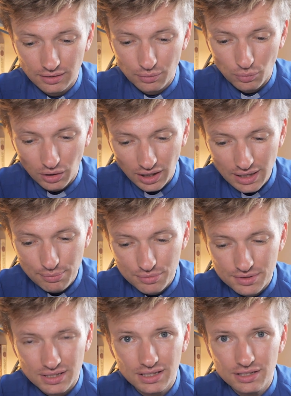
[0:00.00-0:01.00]
While
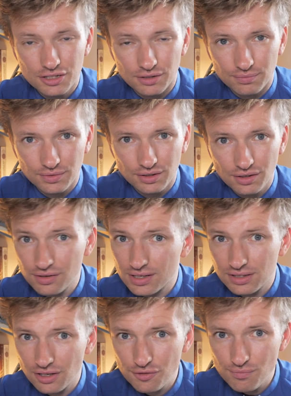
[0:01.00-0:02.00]
Abram's in Egypt, you know,
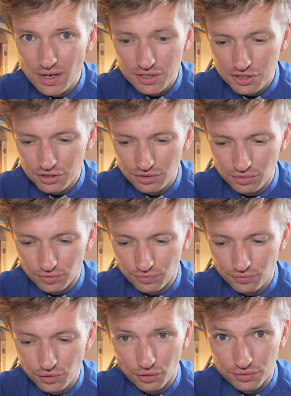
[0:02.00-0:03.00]
there's no mention
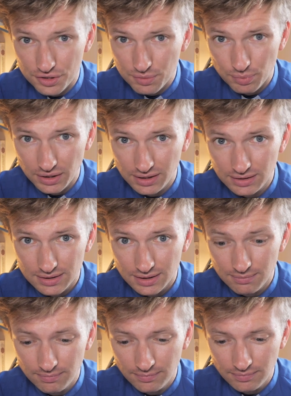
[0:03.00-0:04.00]
of God speaking to
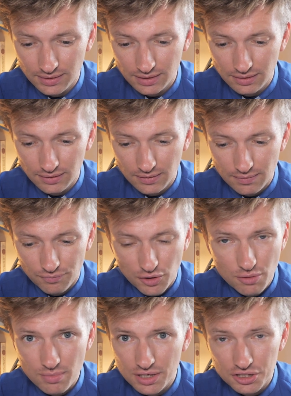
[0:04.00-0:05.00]
him,
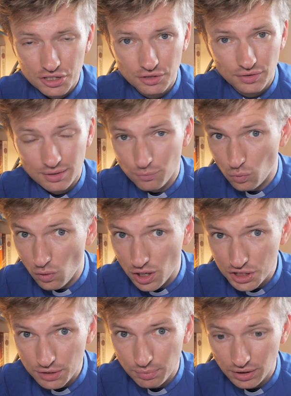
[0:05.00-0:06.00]
no mention of him
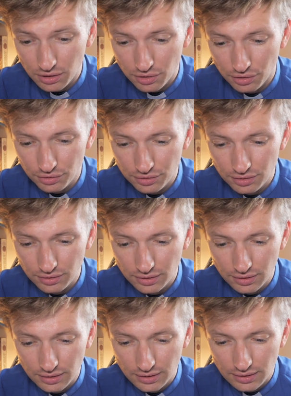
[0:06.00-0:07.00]
worshipping God.
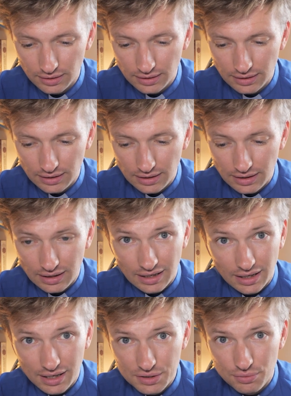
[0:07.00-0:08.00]

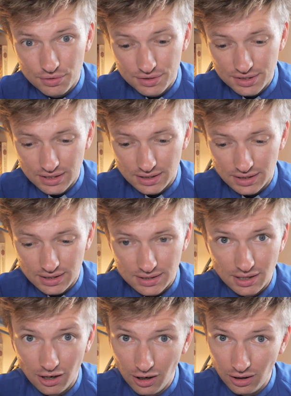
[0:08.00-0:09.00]
And as we'll see, he's
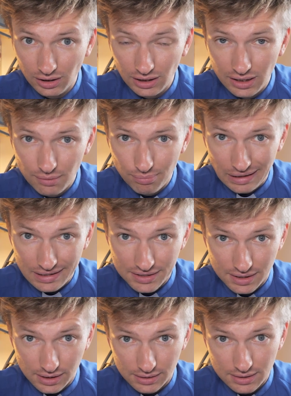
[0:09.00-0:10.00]
hardly a
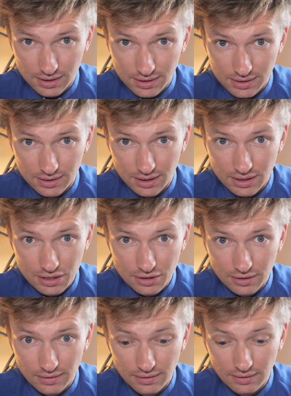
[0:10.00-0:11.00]
blessing to this nation.